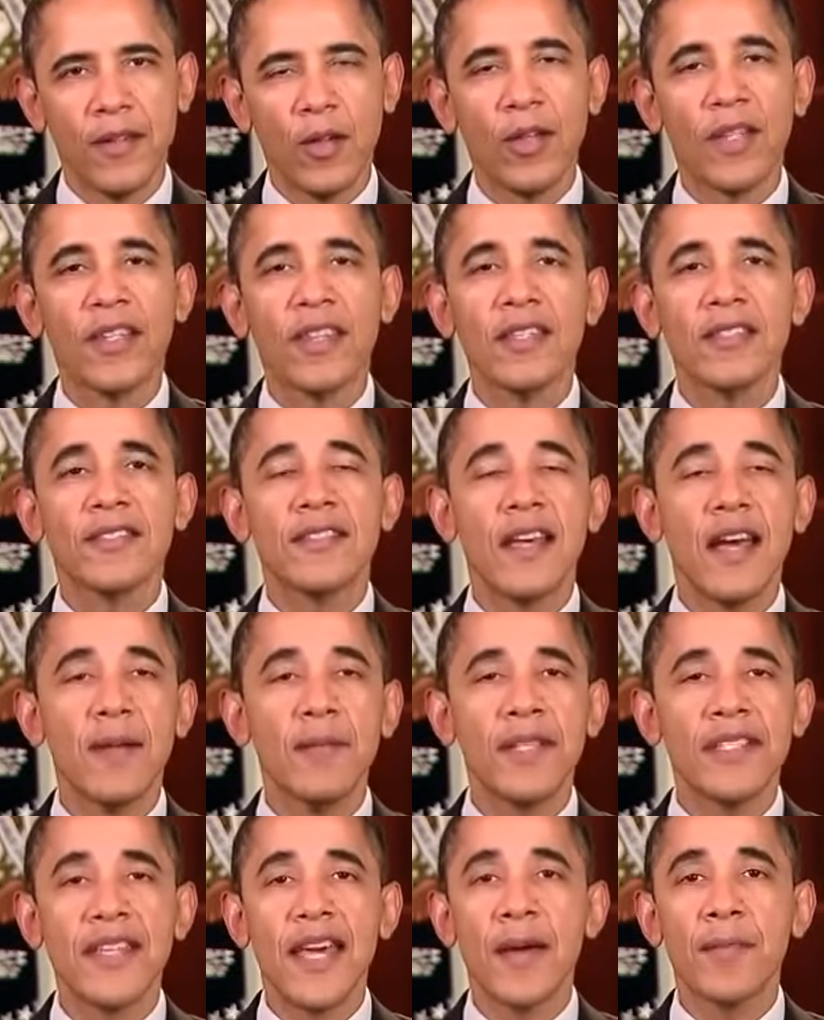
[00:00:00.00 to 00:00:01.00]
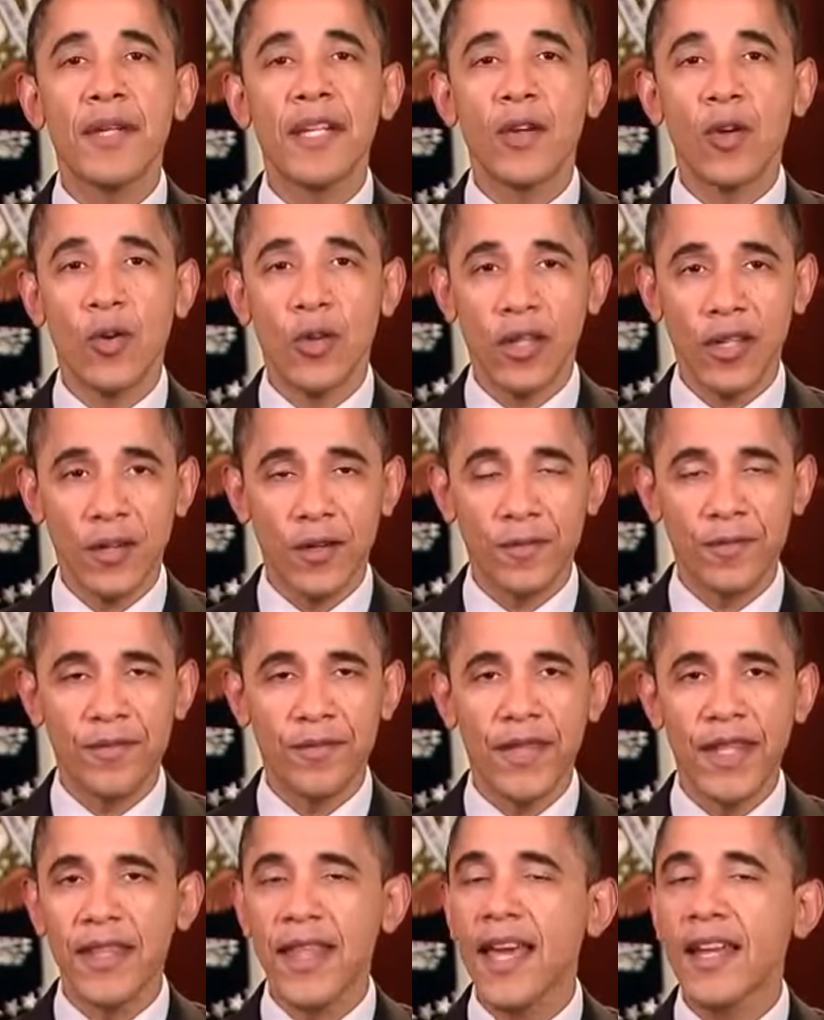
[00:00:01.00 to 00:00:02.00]
Only this time it's happening earlier,
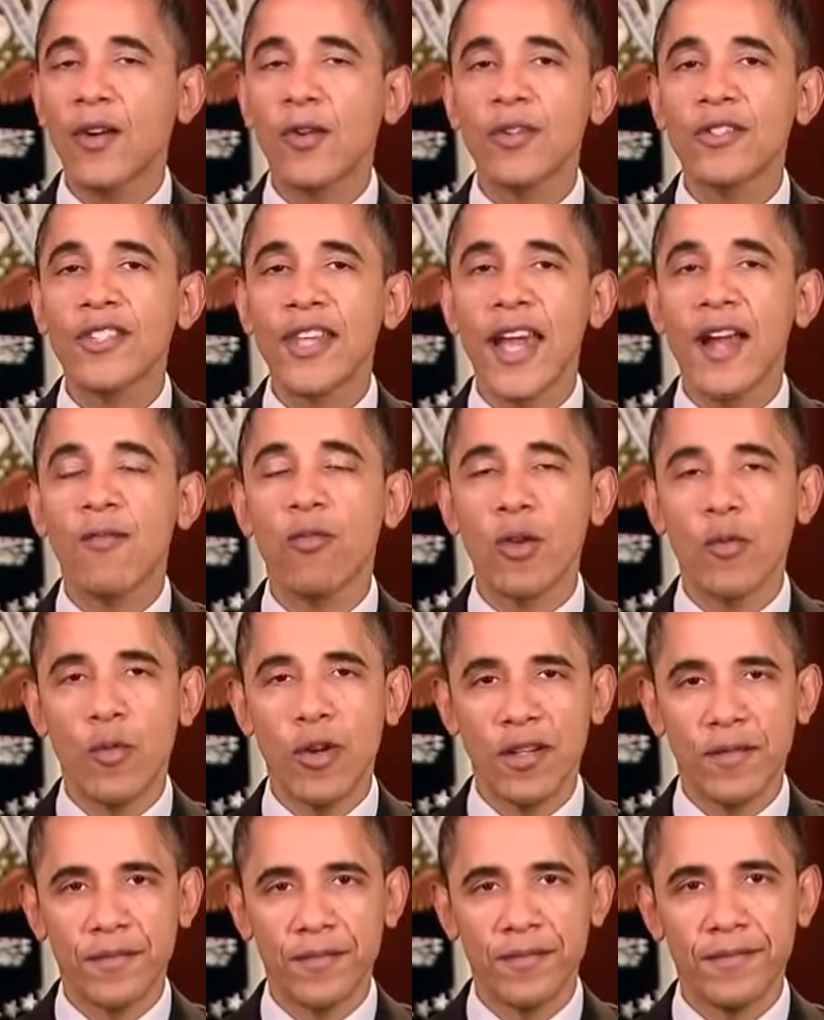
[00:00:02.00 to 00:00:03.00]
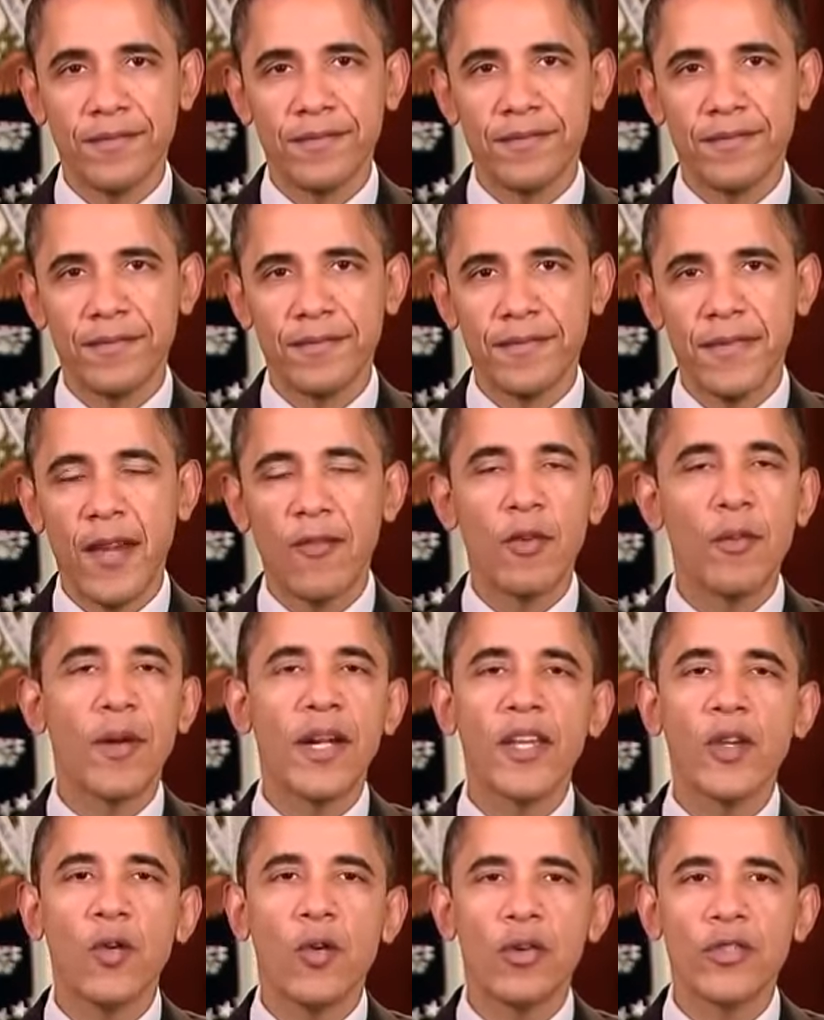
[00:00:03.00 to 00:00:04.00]
and that hurts everyone.
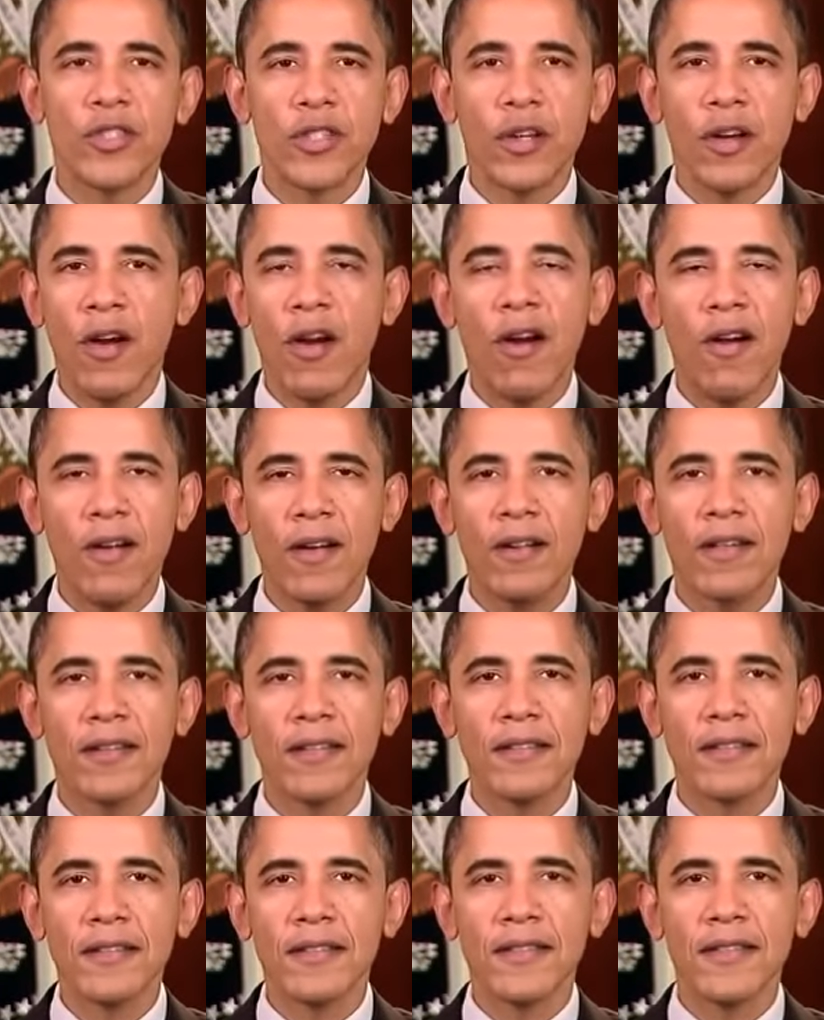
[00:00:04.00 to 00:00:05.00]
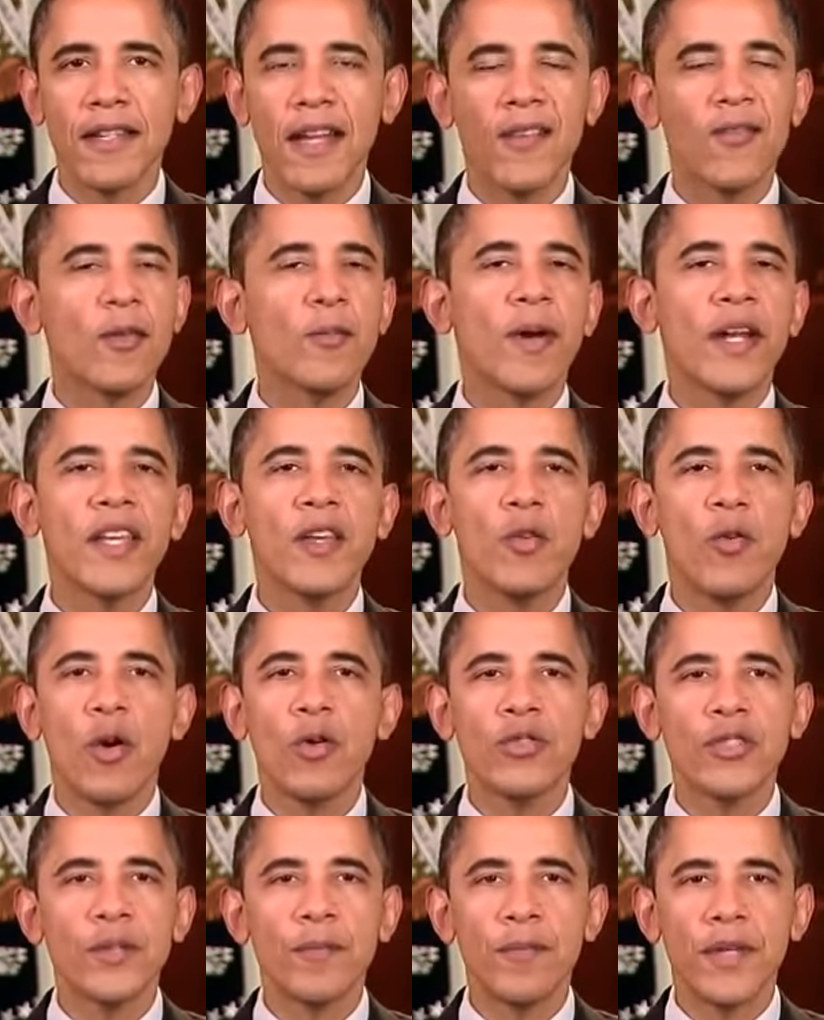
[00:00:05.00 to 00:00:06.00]
Everybody who owns a car, everybody
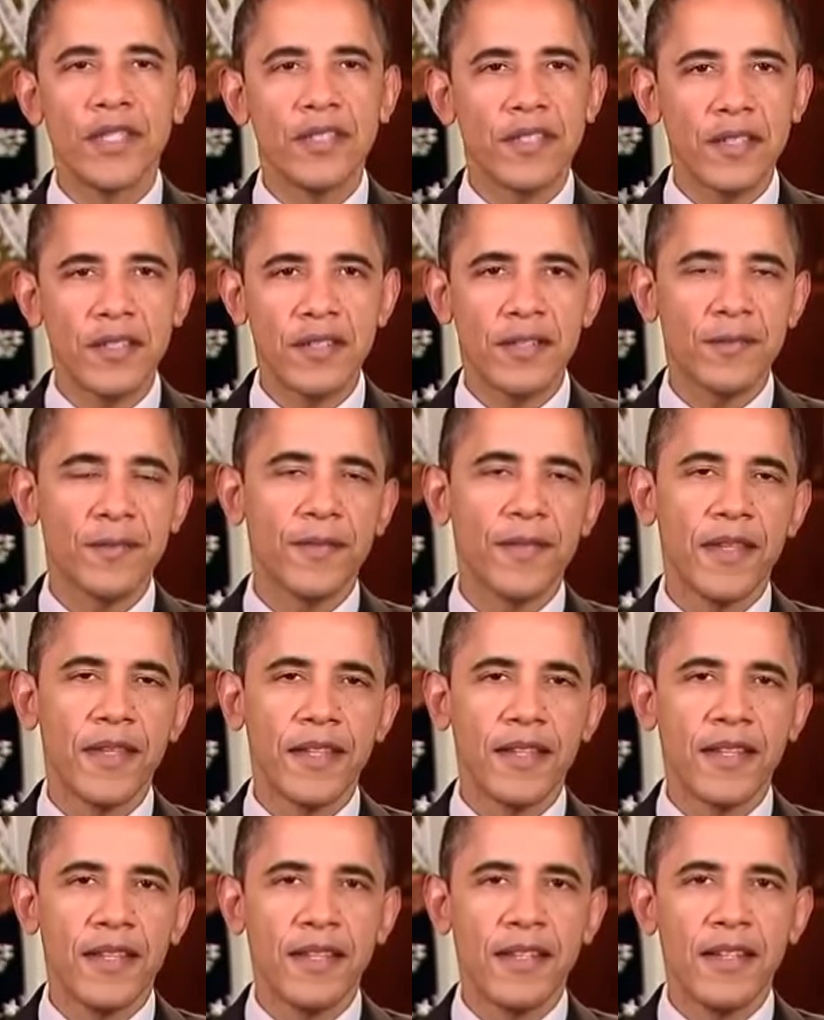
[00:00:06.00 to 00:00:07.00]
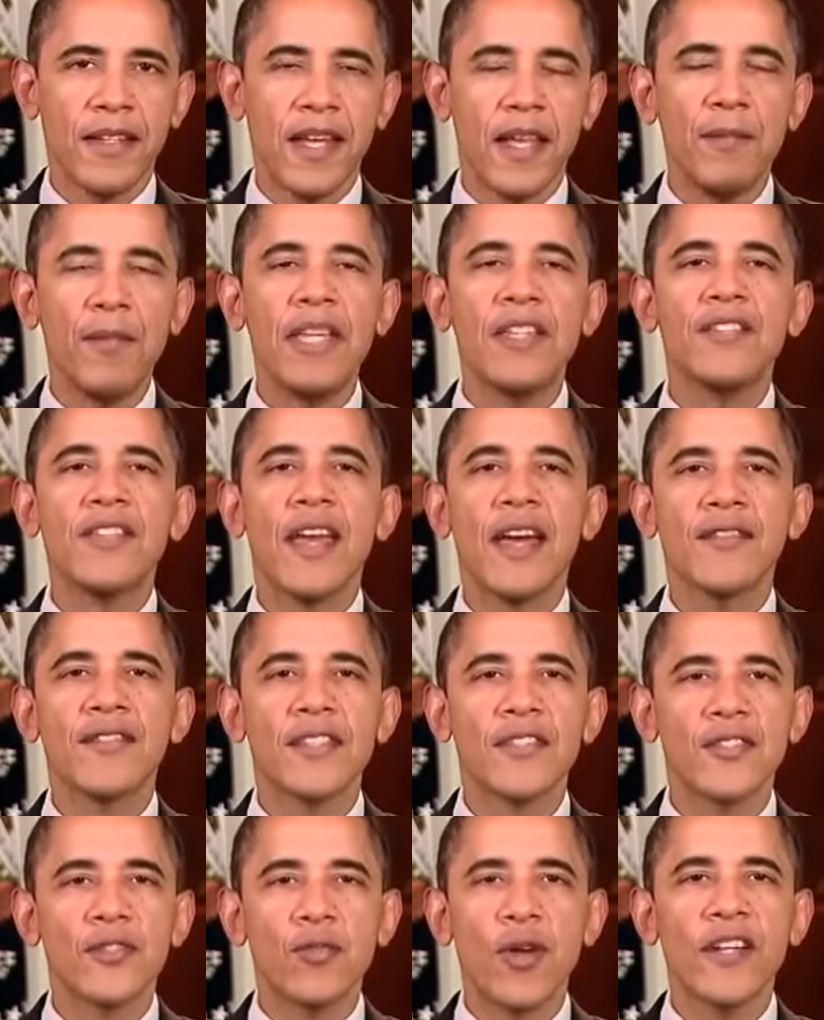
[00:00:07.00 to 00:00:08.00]
who owns a business. It means you have
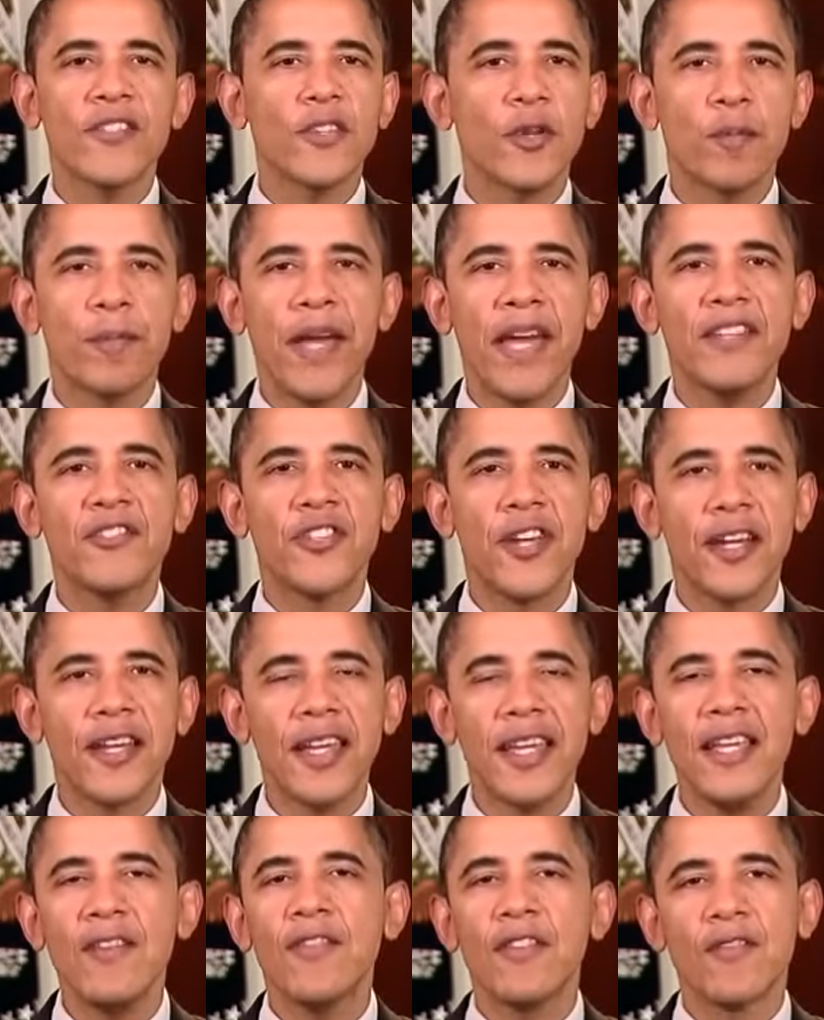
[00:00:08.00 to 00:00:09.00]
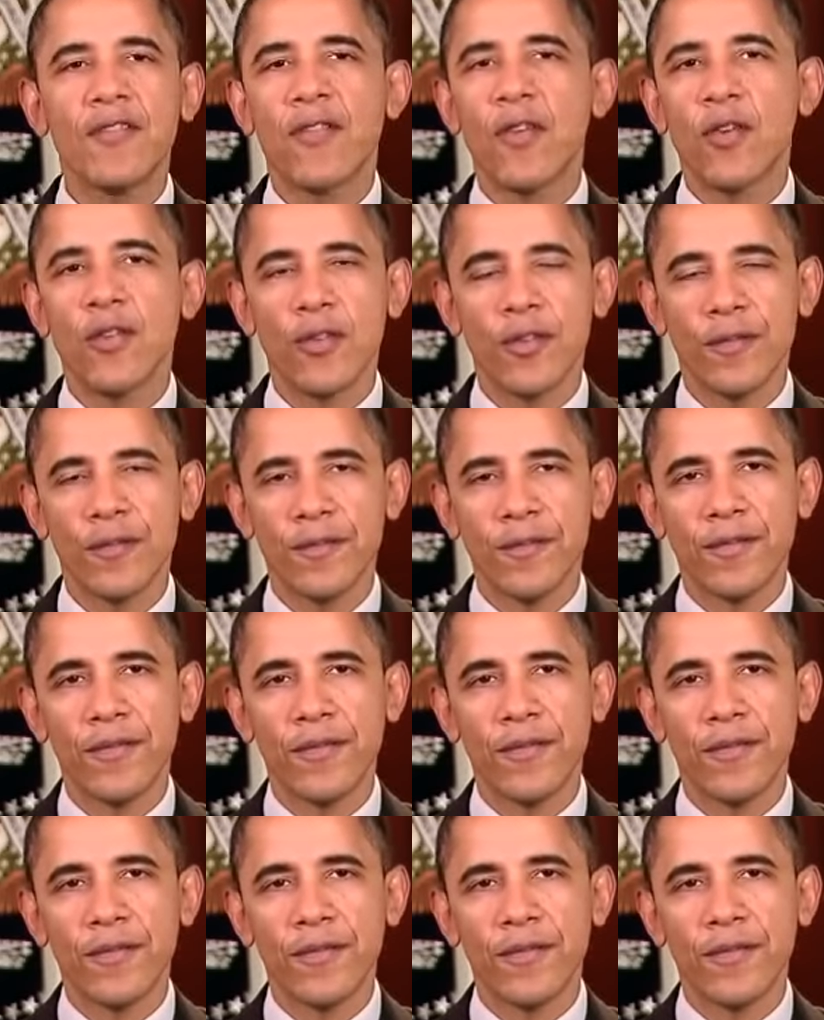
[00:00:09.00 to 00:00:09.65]
to stretch your paycheck even further.